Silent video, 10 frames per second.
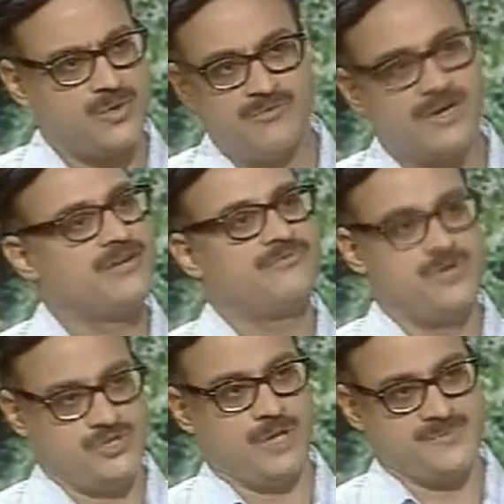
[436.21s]
doing
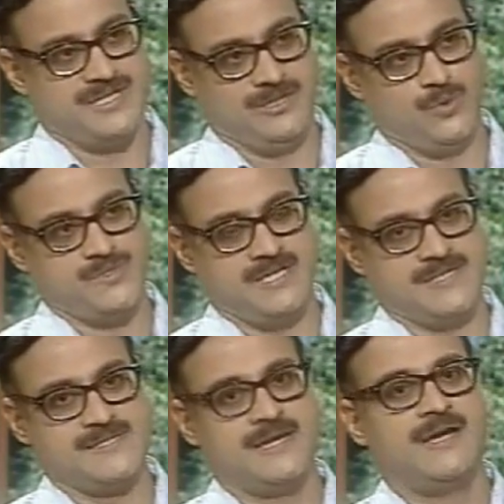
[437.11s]
wonderful jobs in those
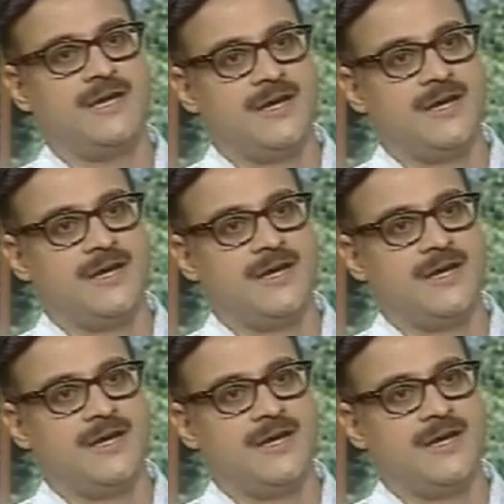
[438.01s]
things.